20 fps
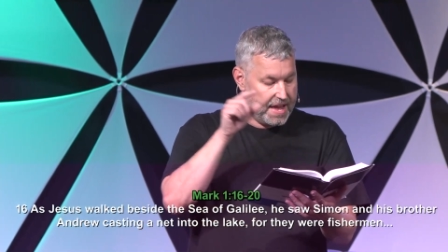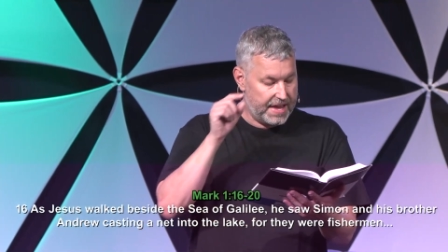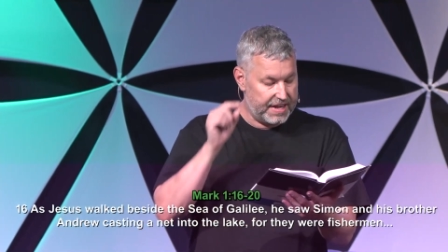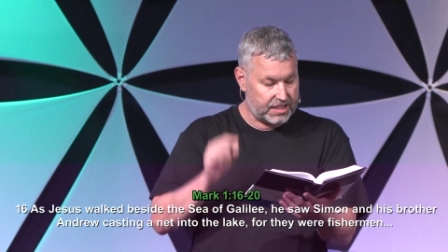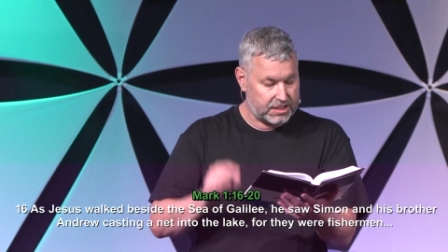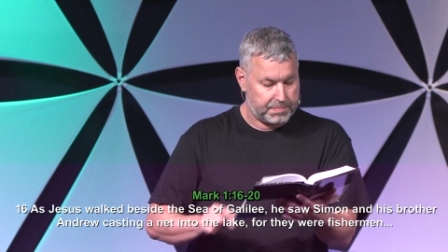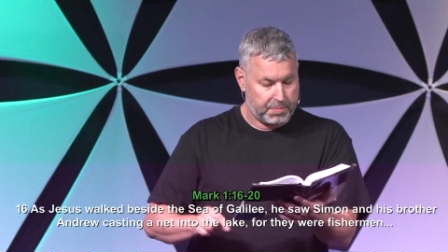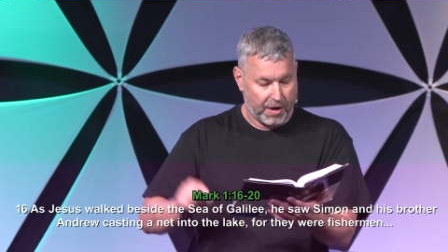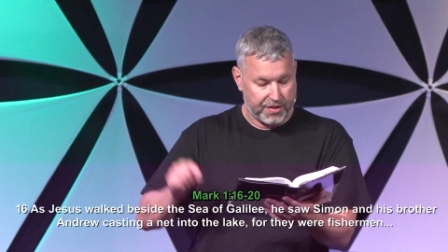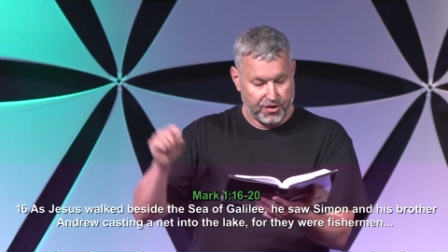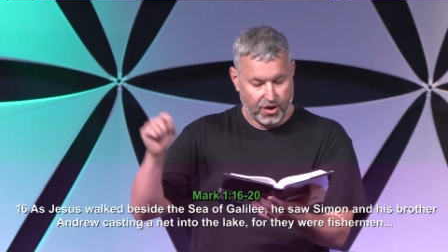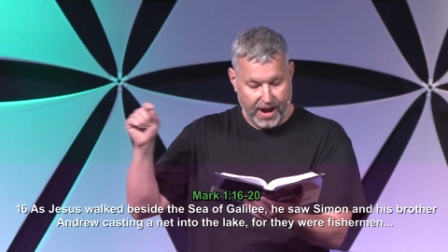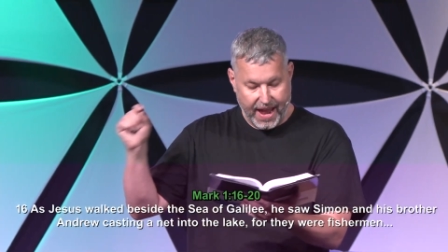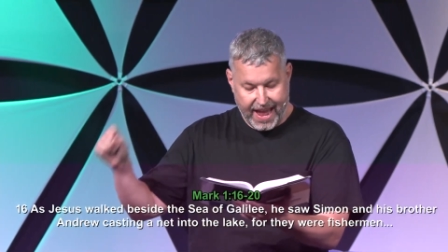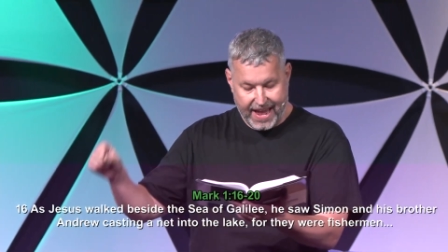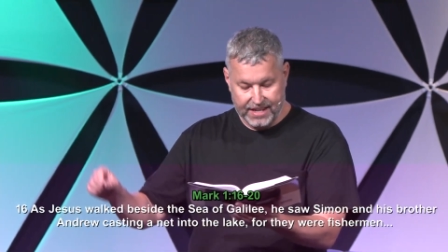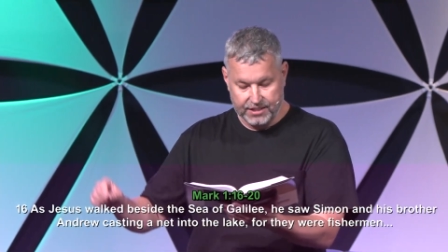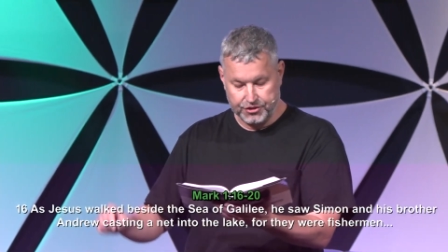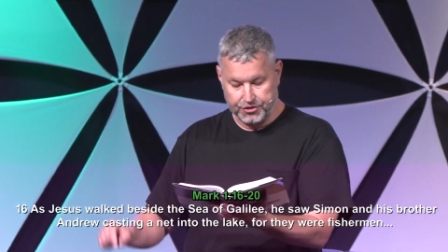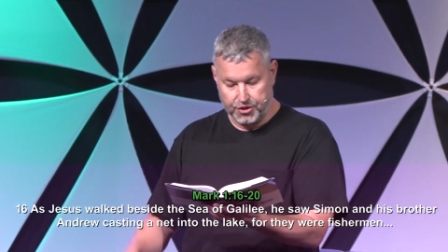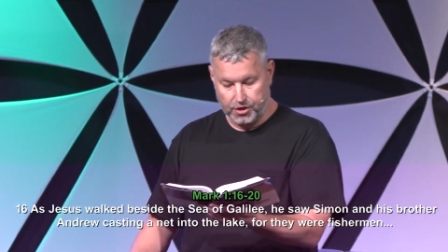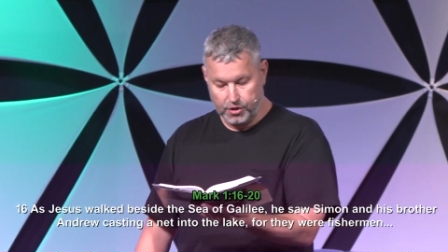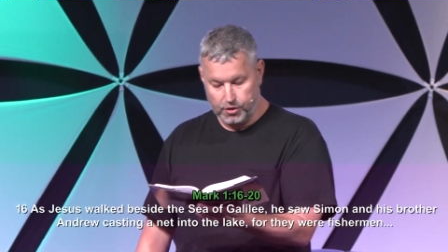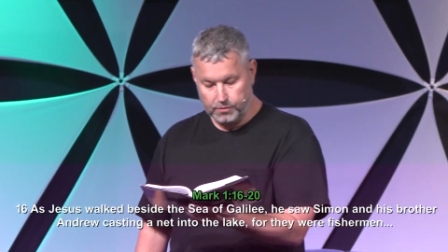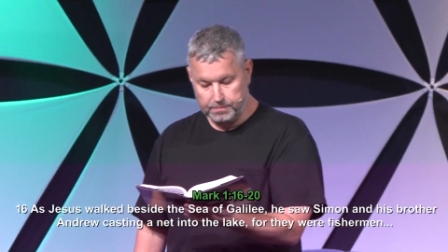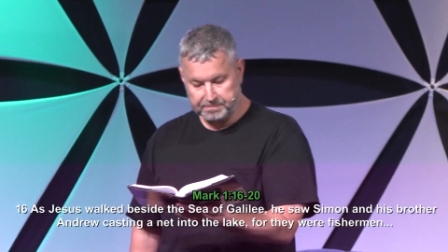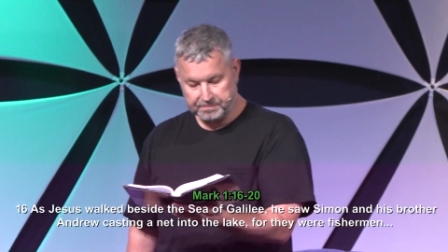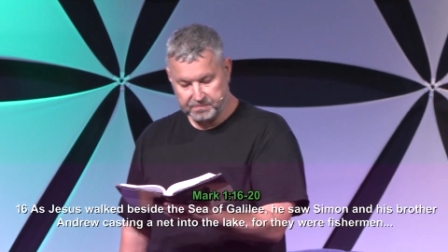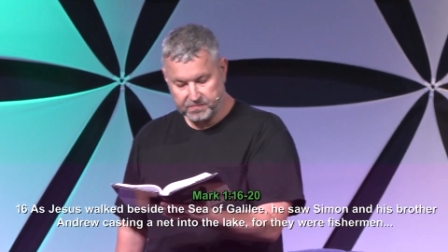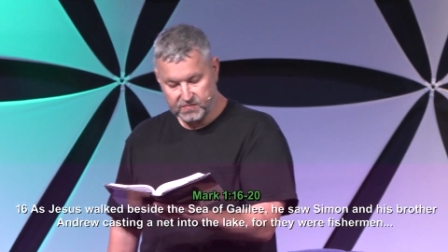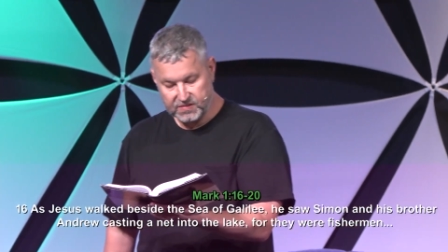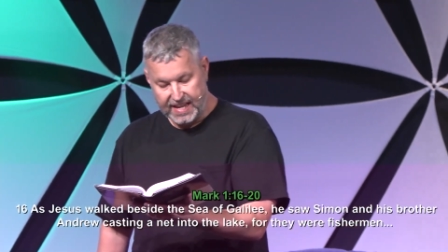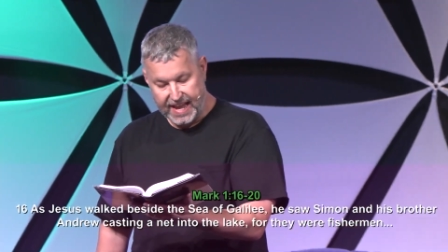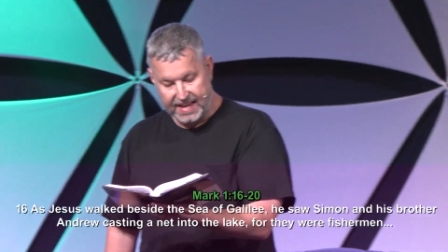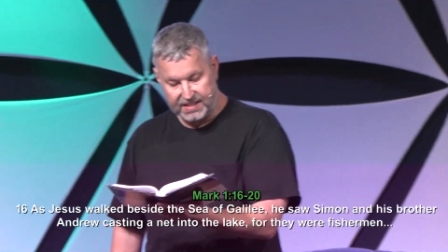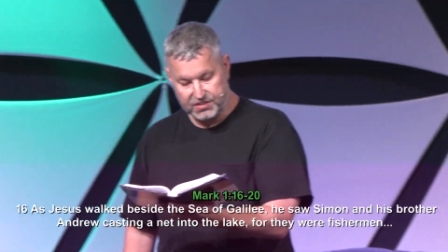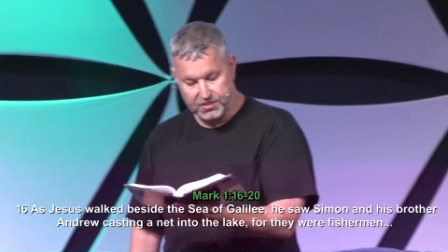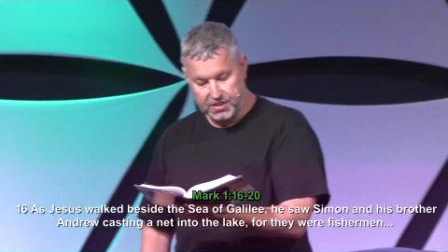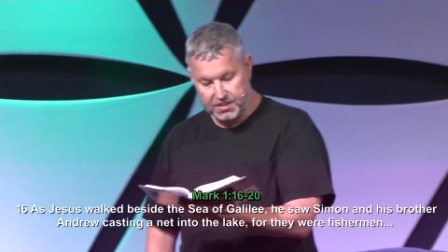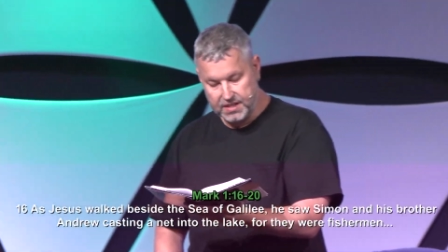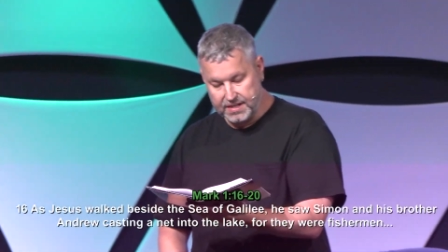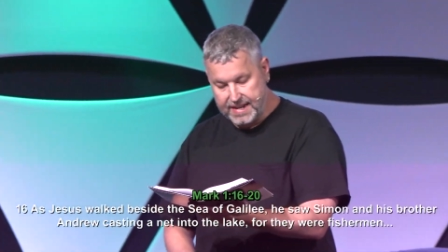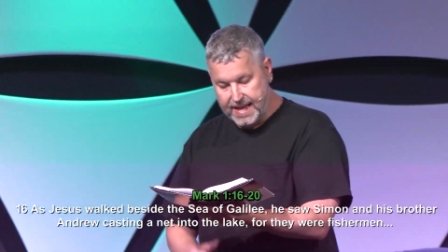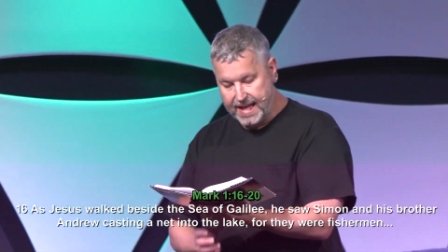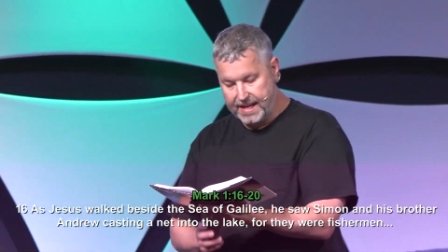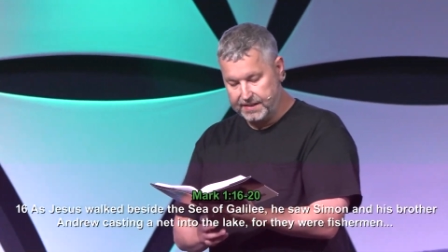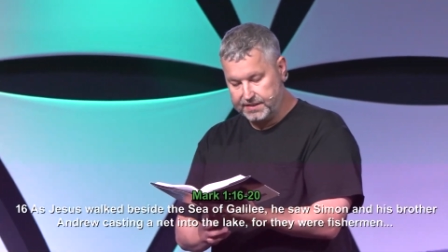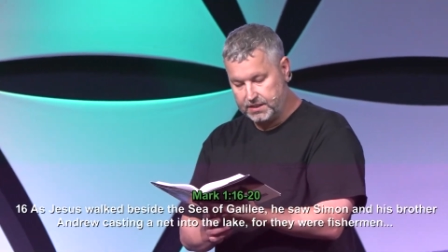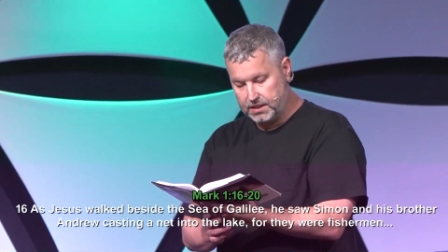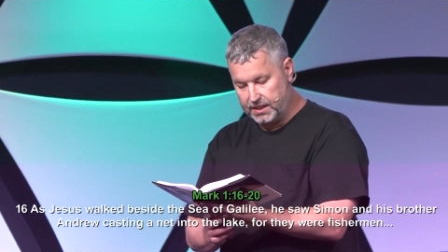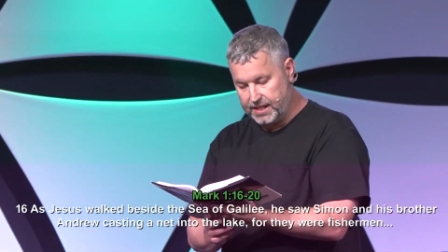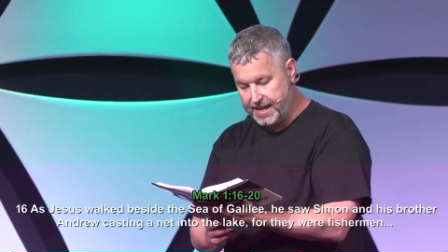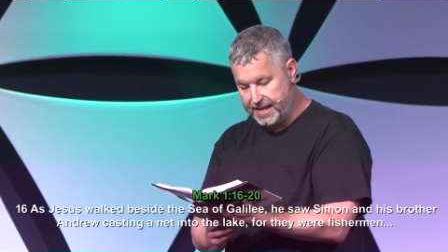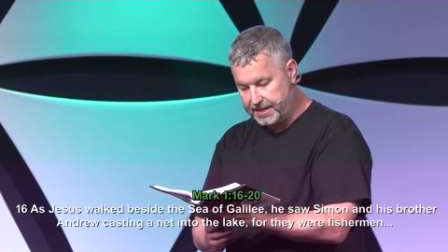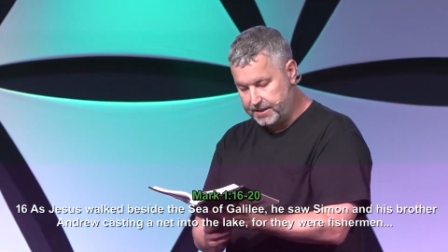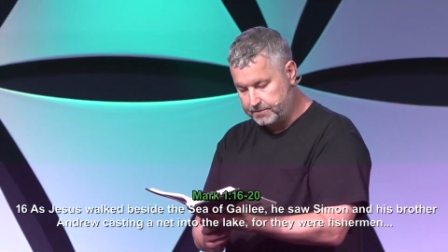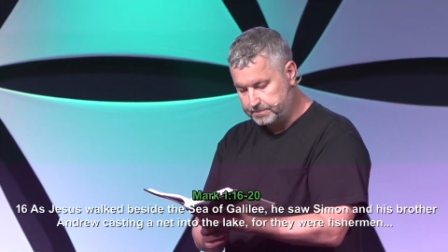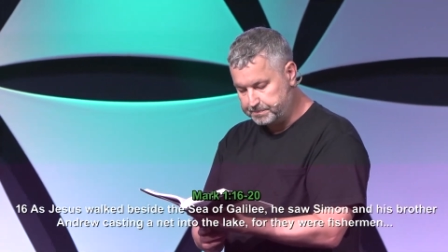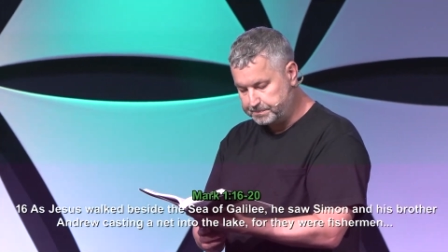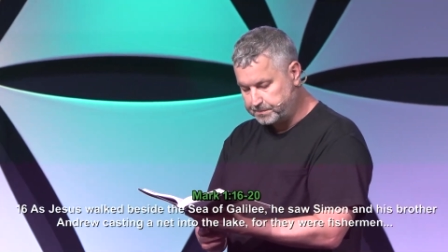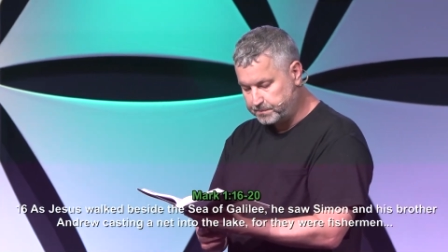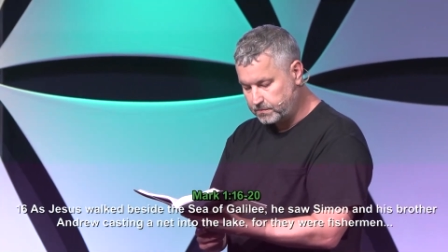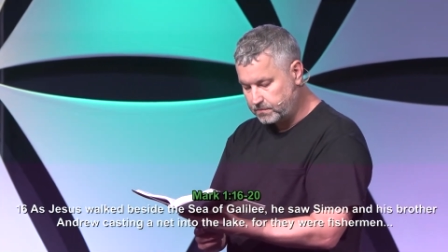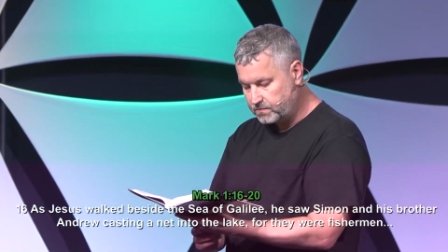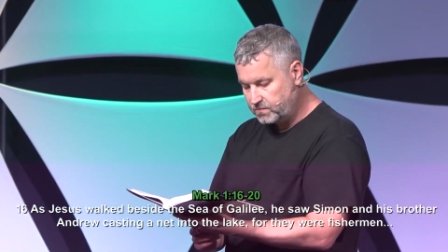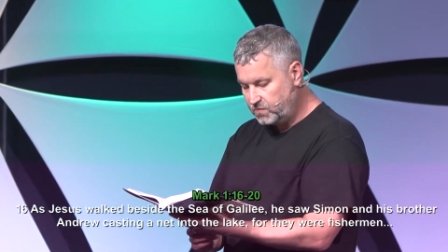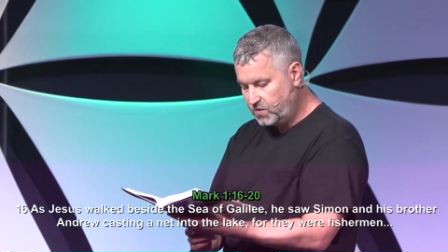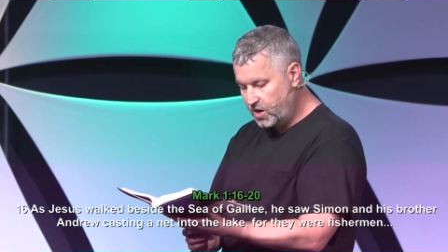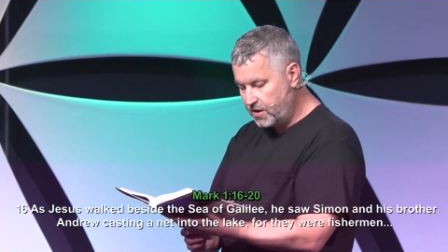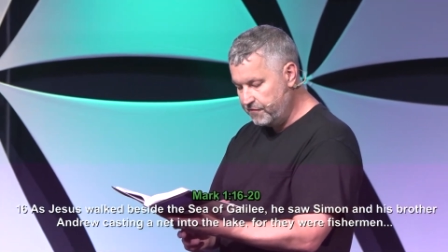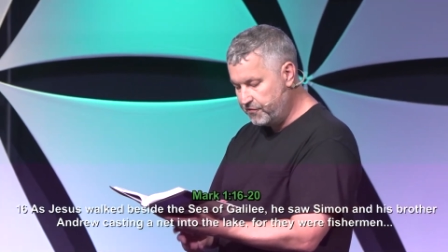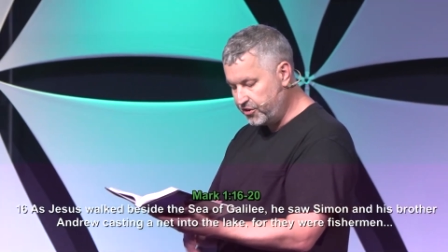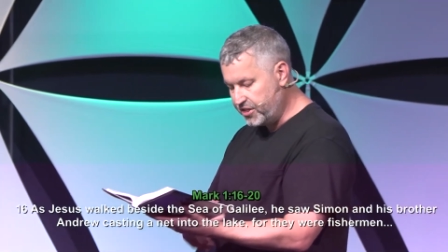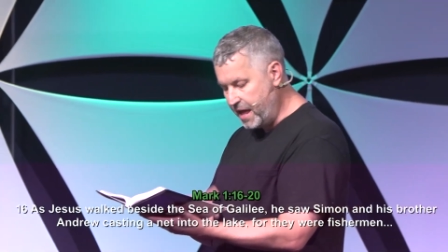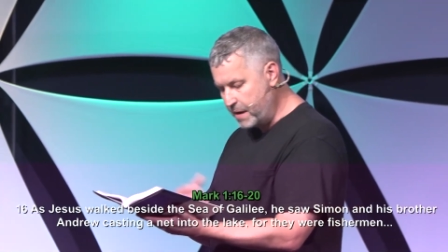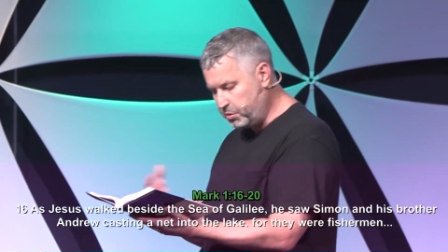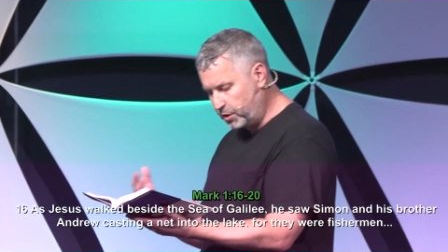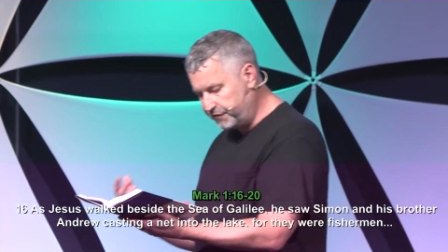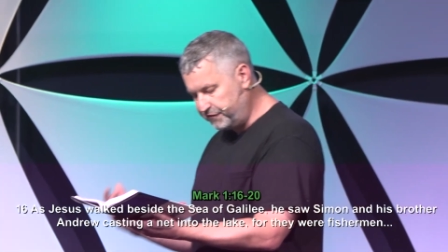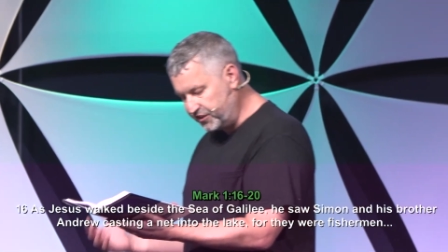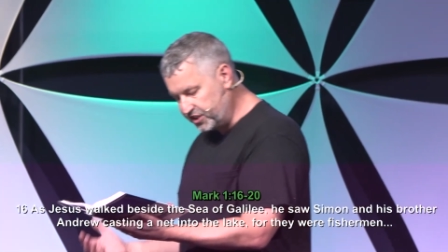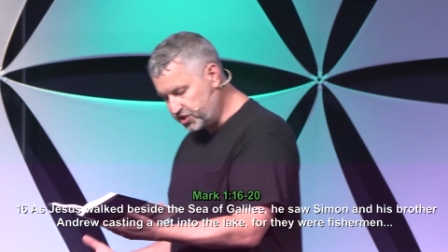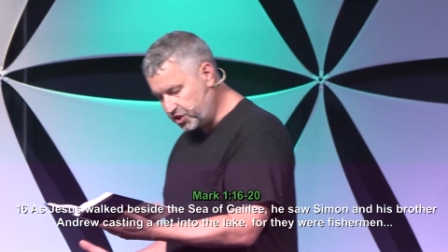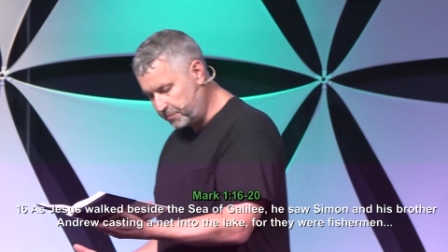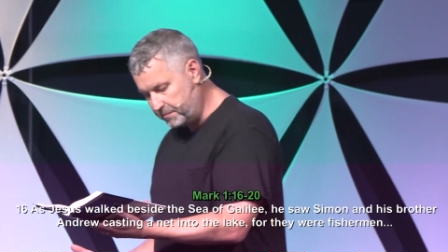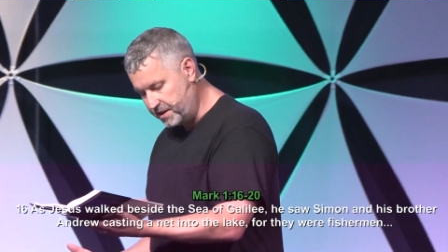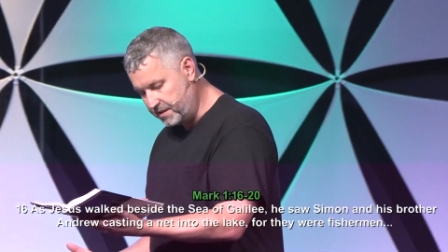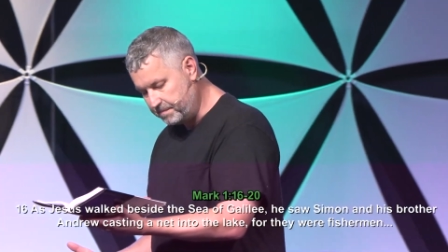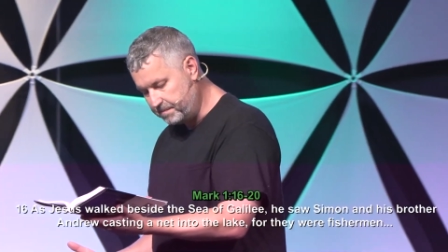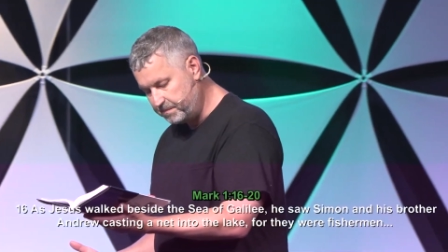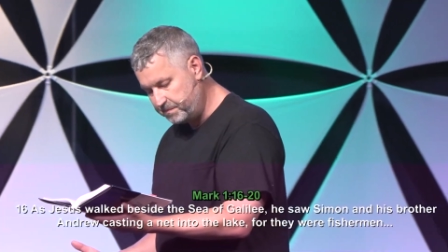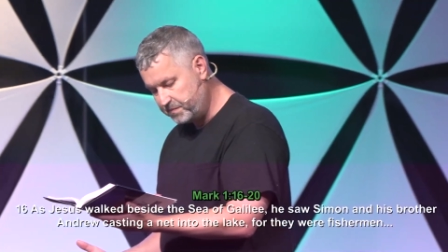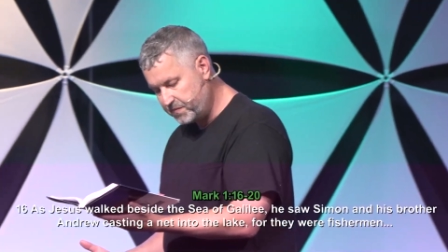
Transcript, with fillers: and his brother Andrew casting a net into the lake, for they were fishermen.